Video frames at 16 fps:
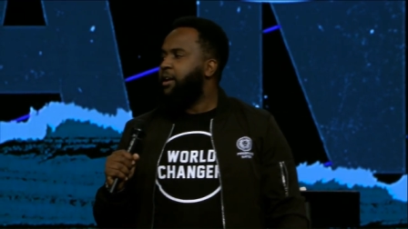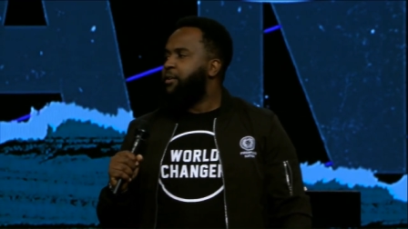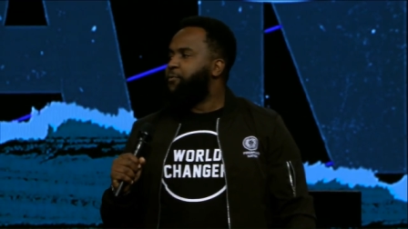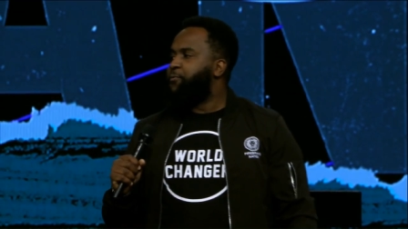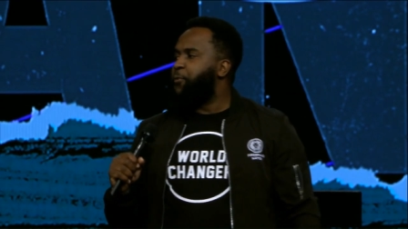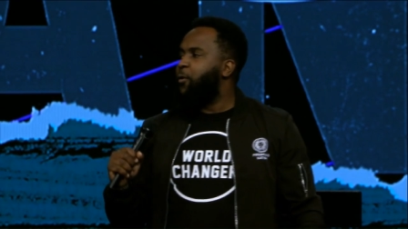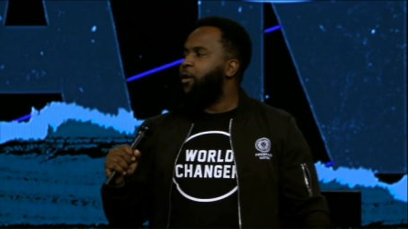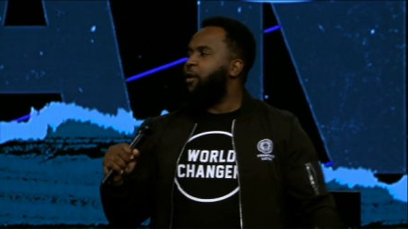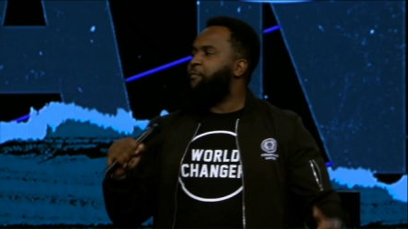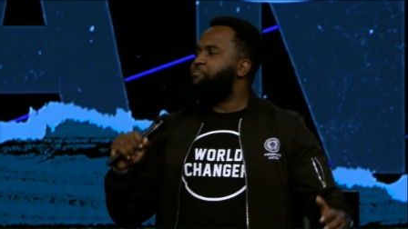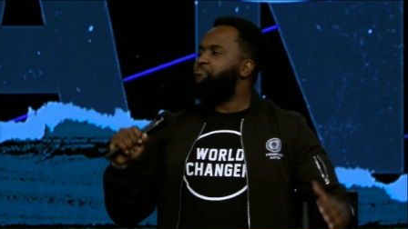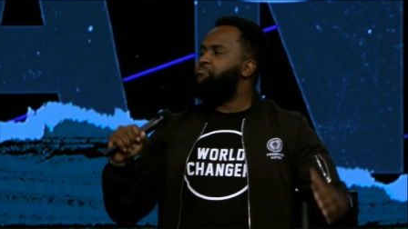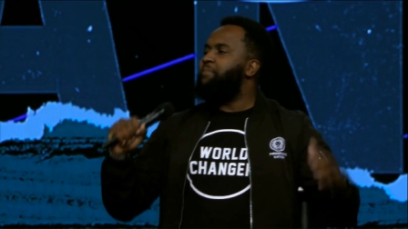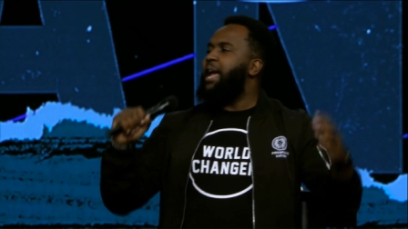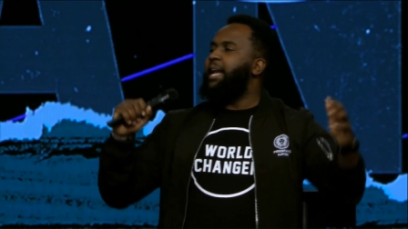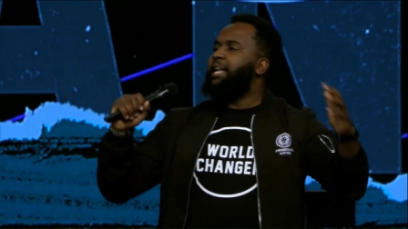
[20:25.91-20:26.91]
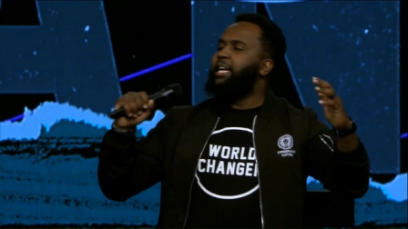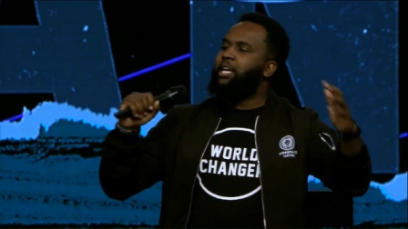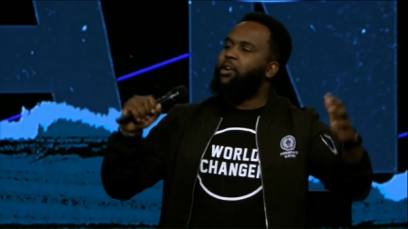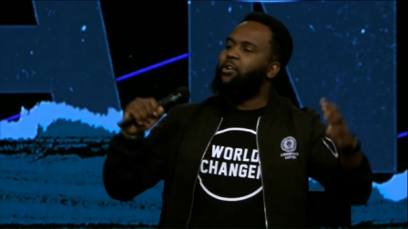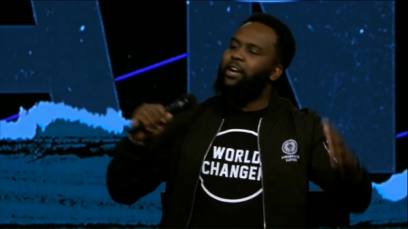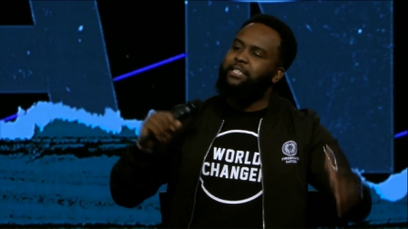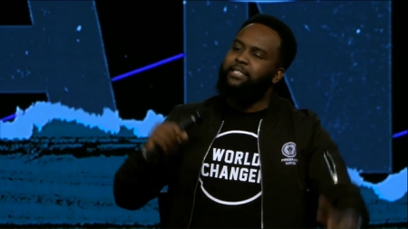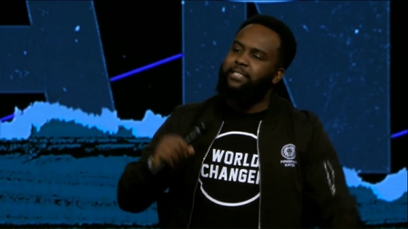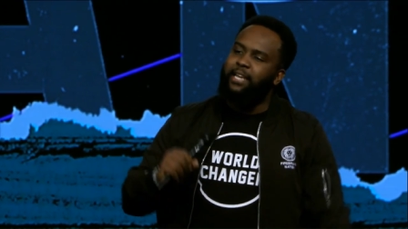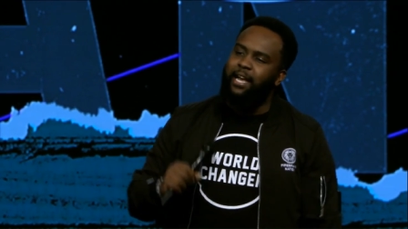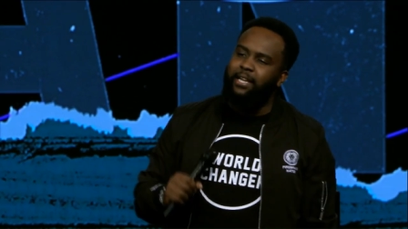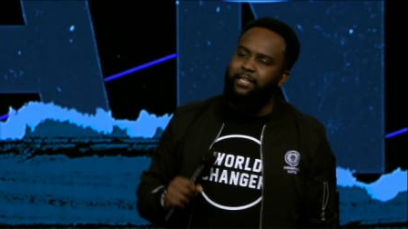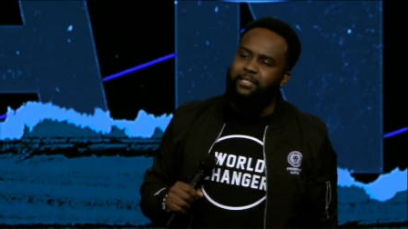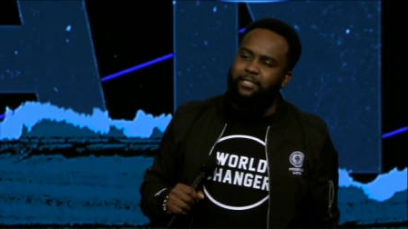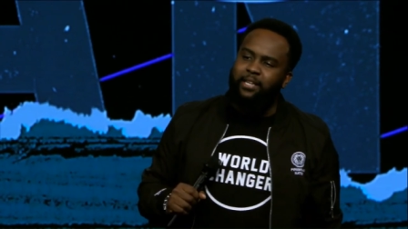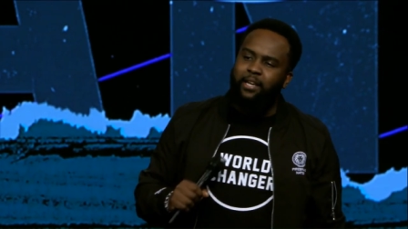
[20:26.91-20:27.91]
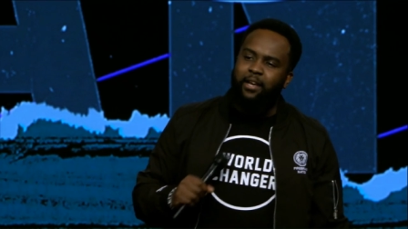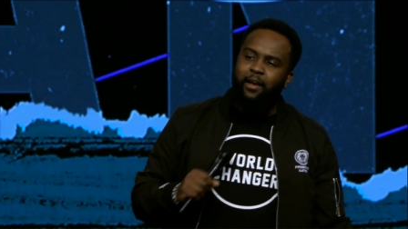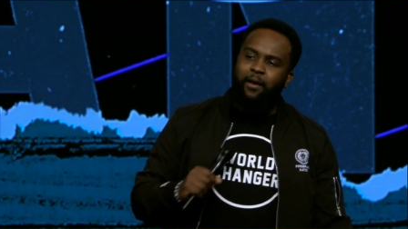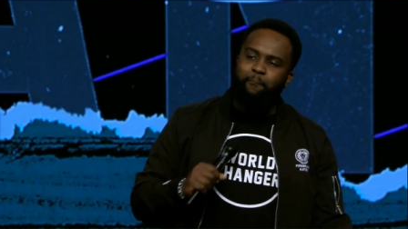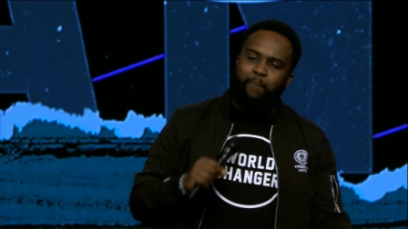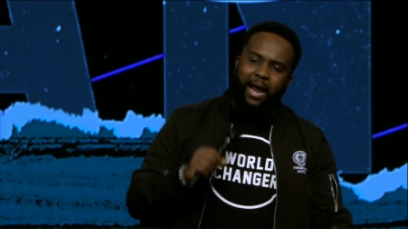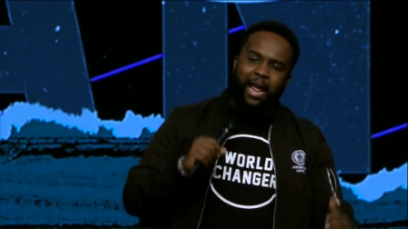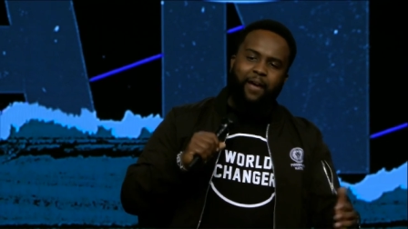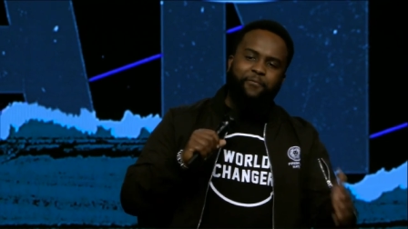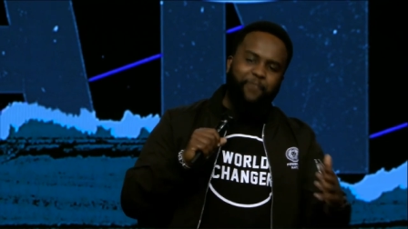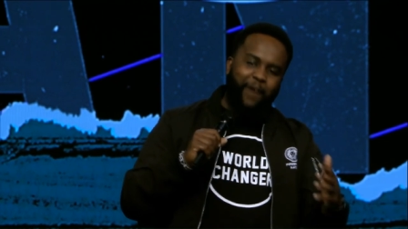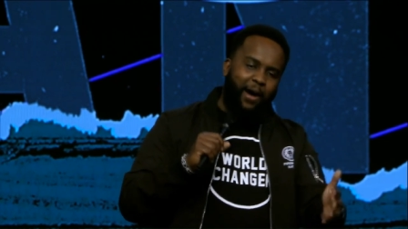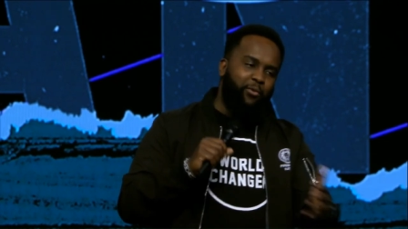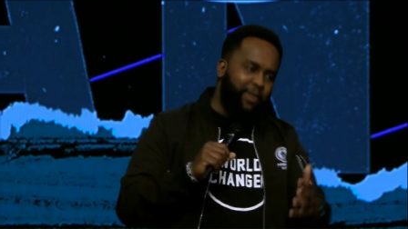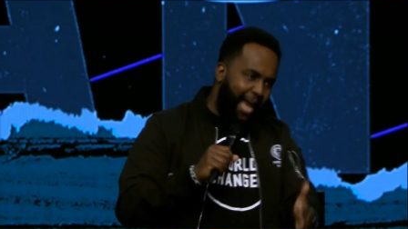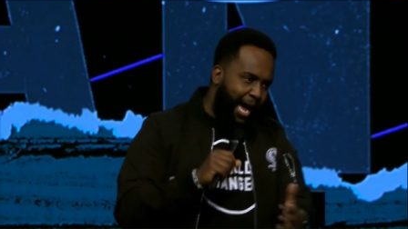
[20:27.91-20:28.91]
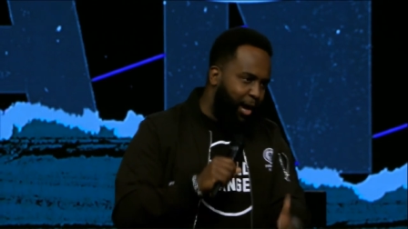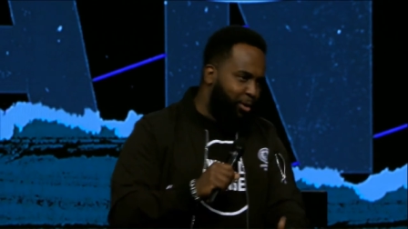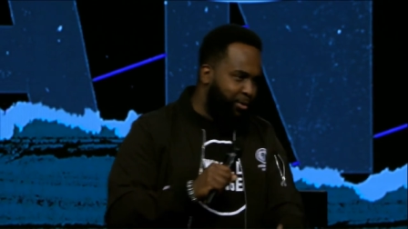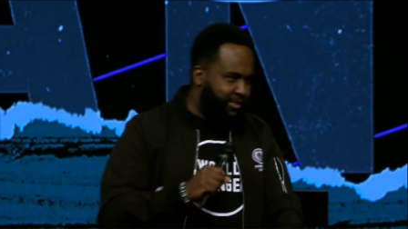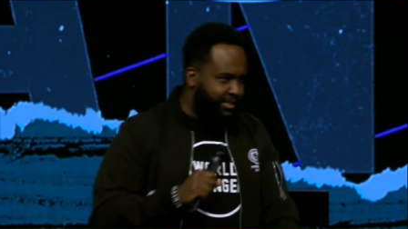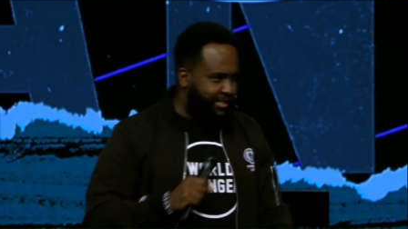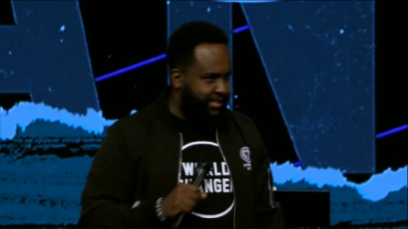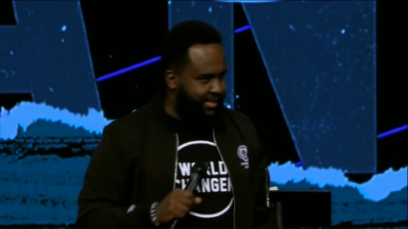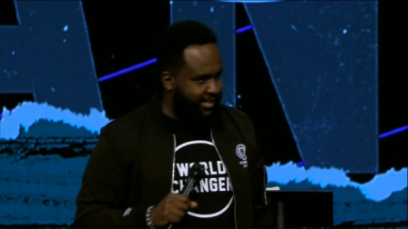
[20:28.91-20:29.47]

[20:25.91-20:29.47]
full of many Christians, but I found out.